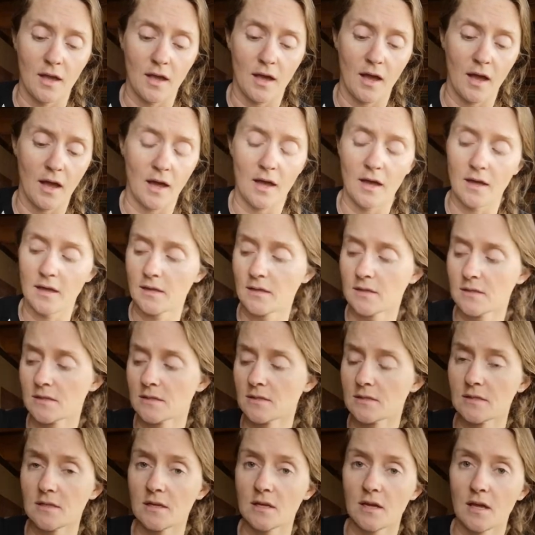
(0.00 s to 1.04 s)

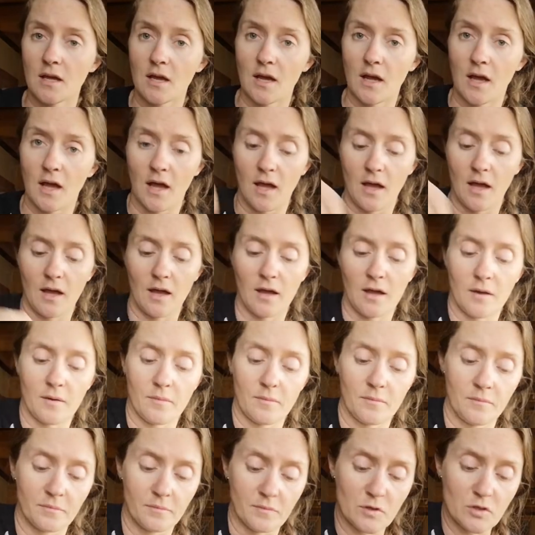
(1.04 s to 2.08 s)
And
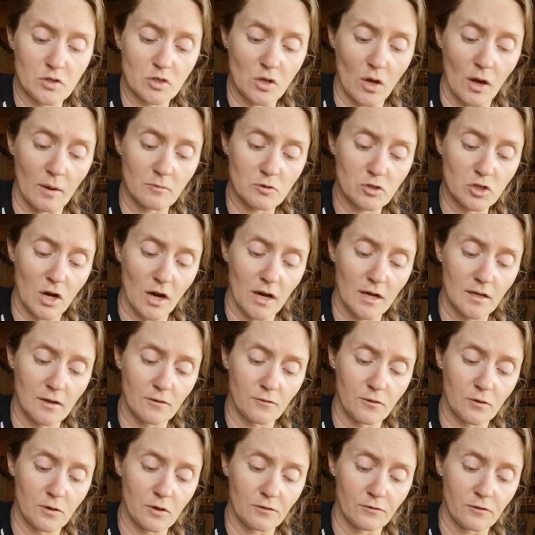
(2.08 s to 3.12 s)
so I'm trying a
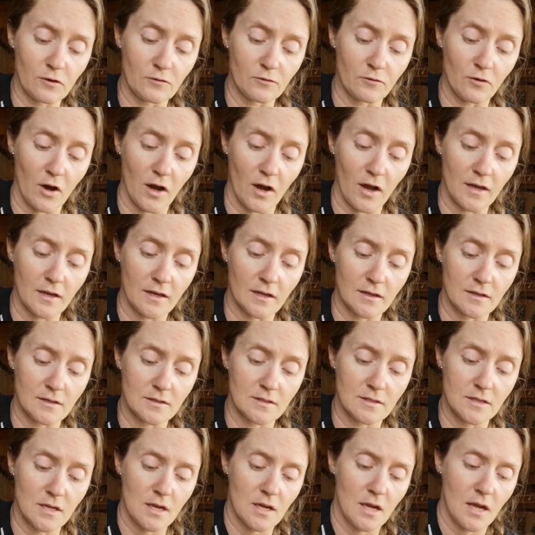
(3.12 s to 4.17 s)
few different
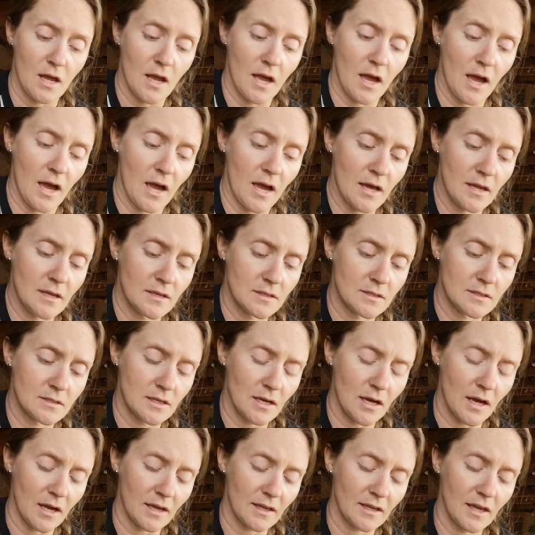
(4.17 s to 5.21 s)
varieties, and
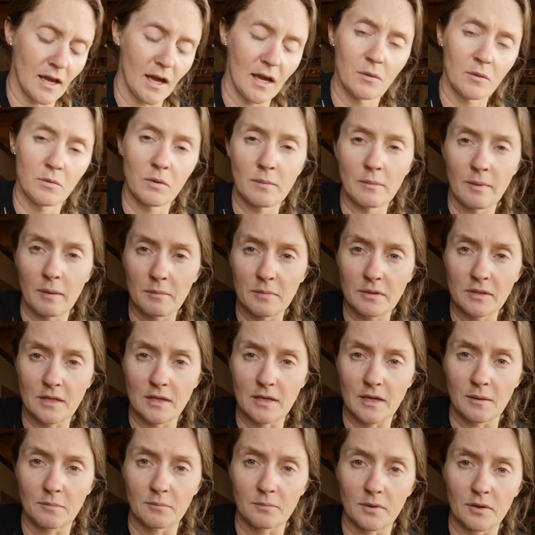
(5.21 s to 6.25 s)
I can't remember the
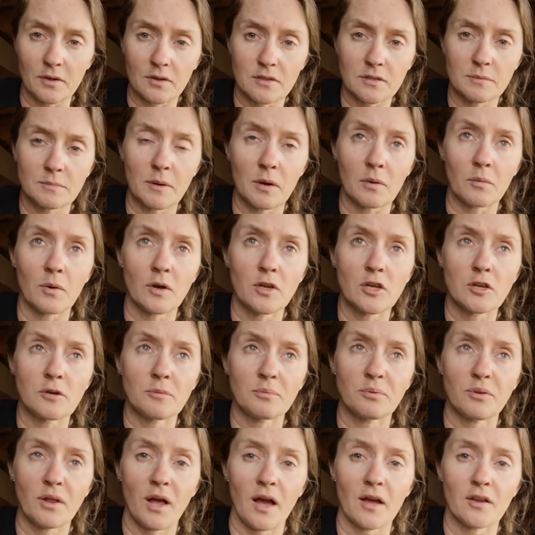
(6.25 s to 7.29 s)
numbers, but when you
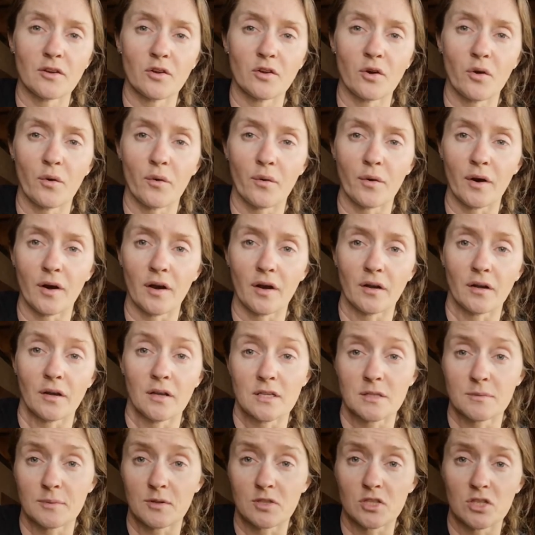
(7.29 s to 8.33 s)
plant corn,
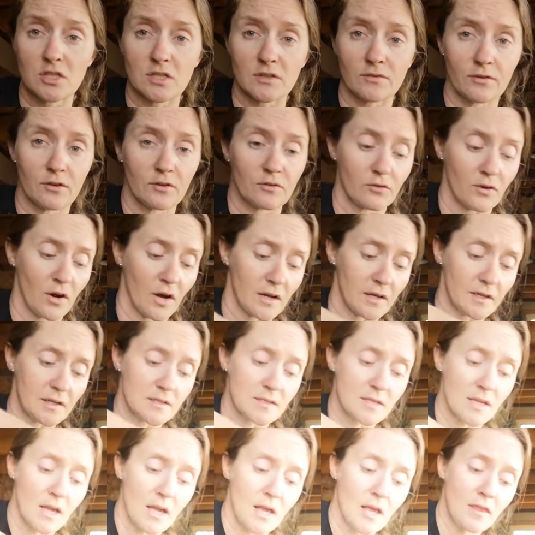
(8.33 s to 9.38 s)
especially different
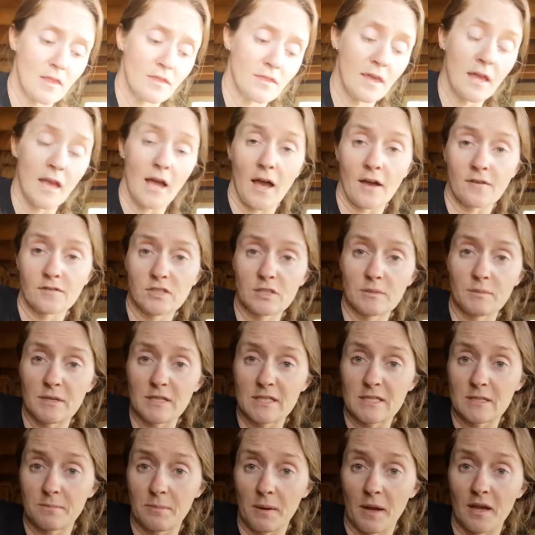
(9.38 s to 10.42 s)
varieties, they have to be
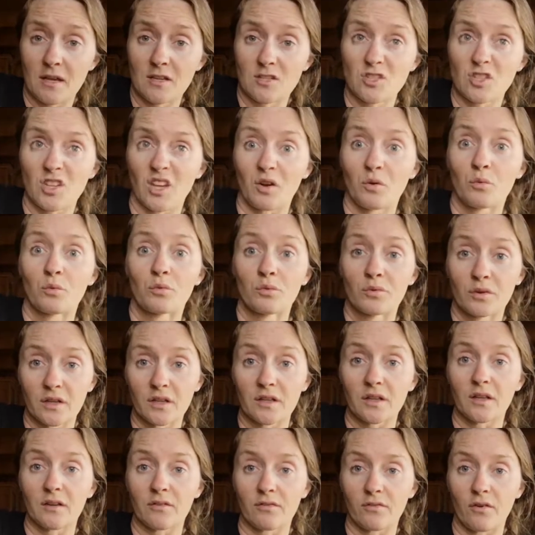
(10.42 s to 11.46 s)
spaced like
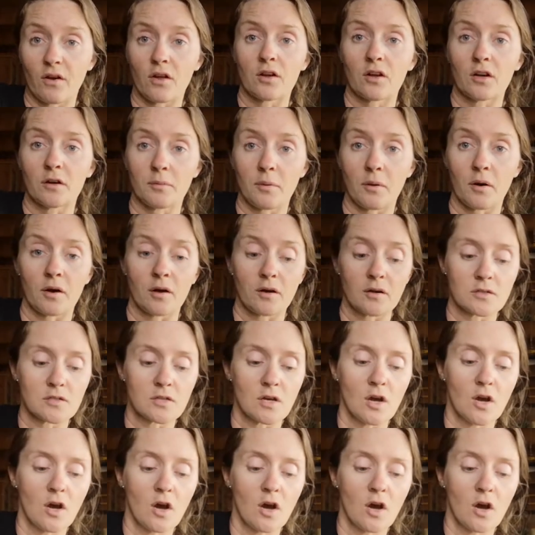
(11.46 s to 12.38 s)
really far apart,